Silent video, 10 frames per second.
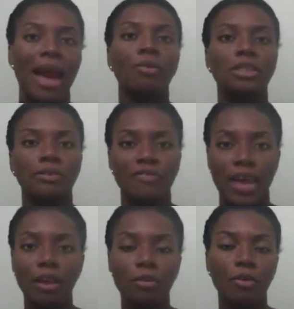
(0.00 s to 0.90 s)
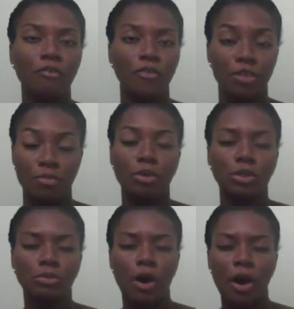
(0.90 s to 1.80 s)
I was available for the
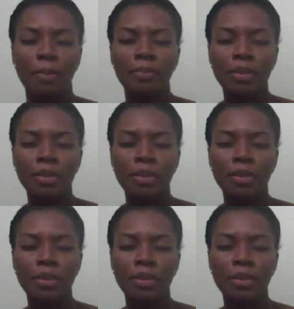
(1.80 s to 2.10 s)
most part.